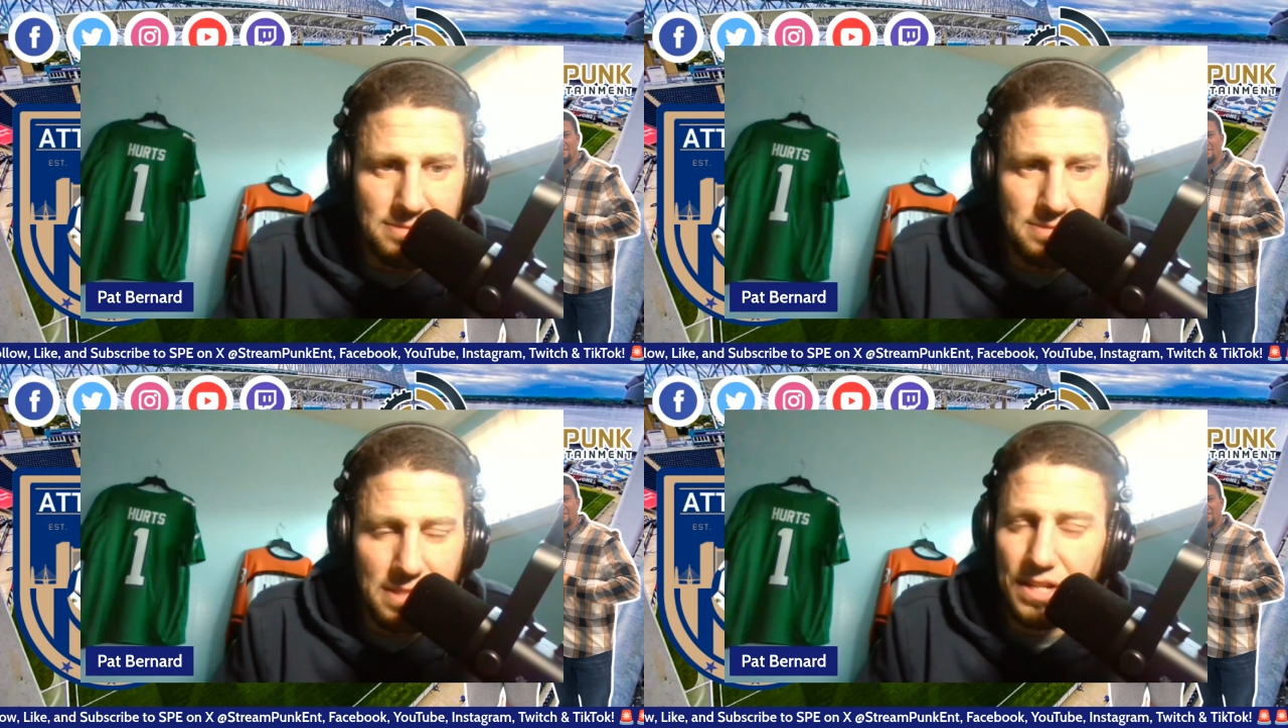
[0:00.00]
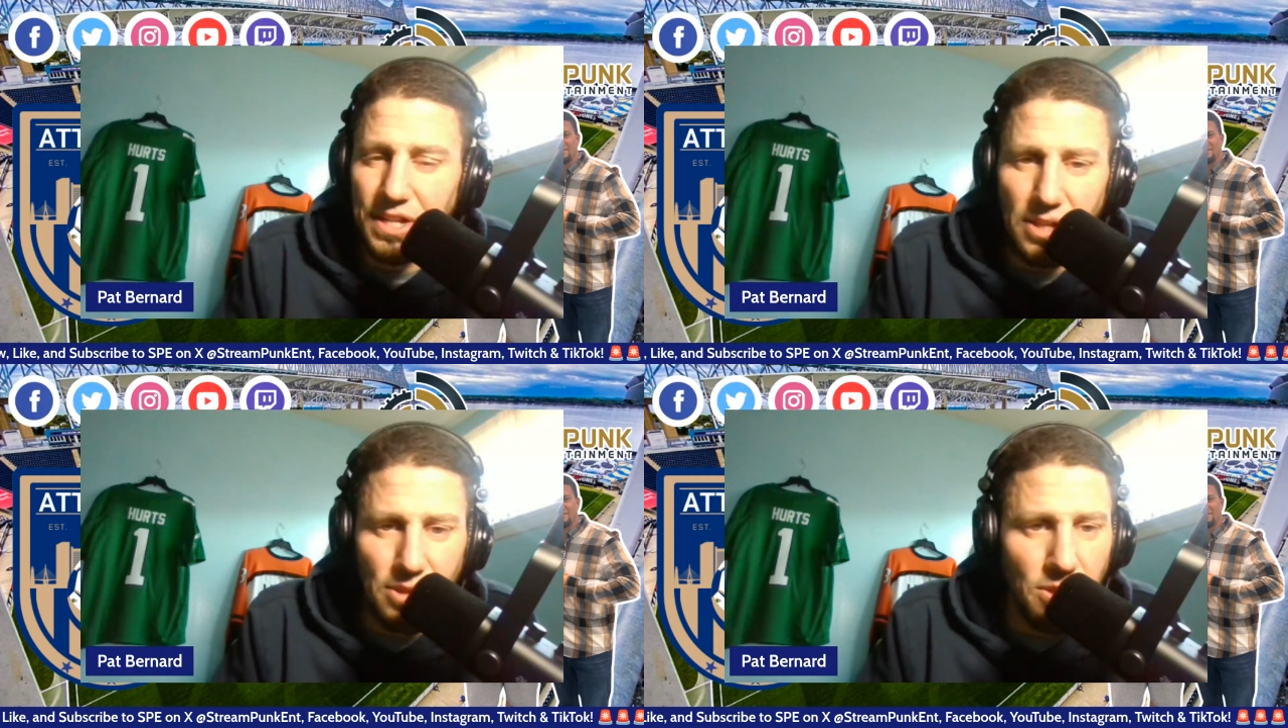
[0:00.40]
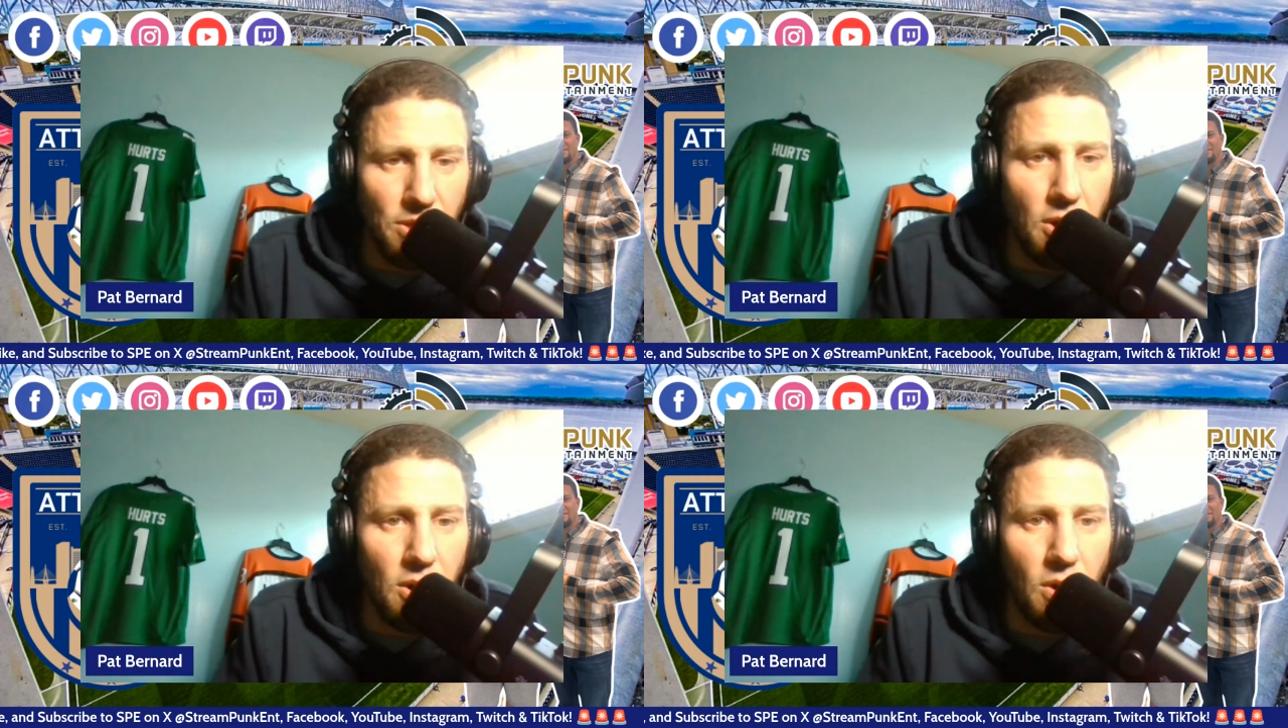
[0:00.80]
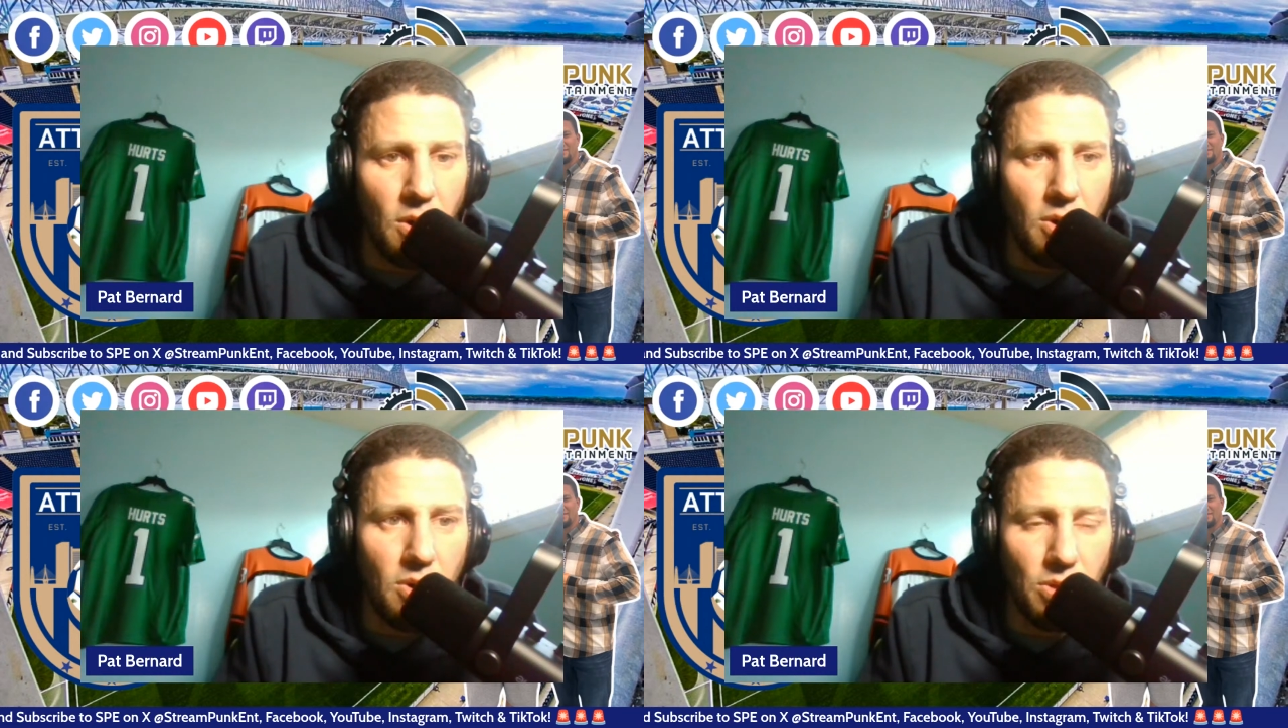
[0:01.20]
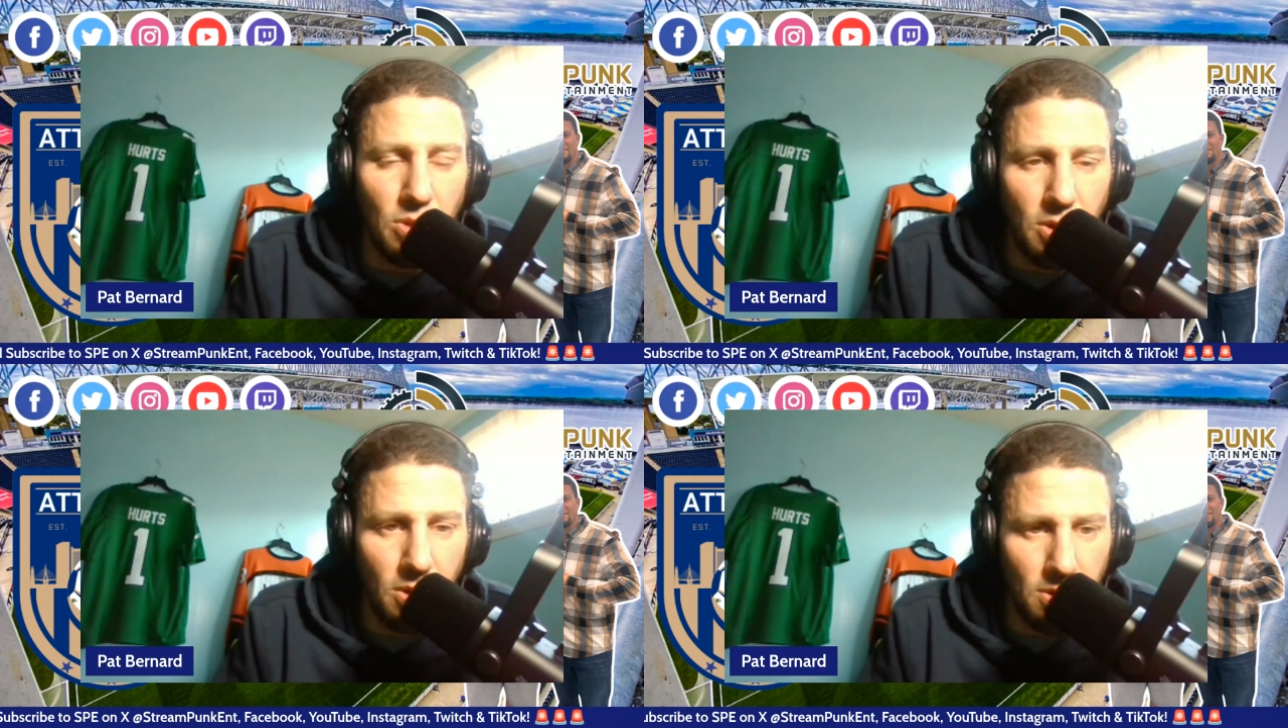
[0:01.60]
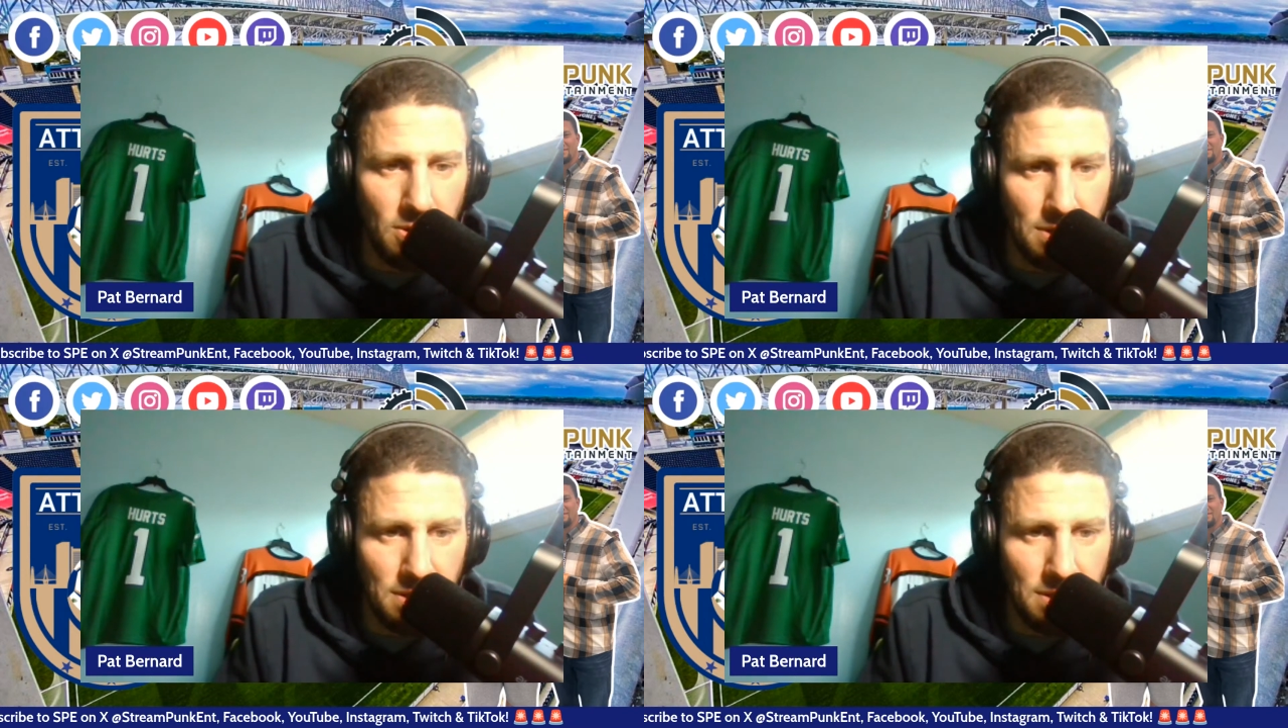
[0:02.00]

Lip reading: It's a long, long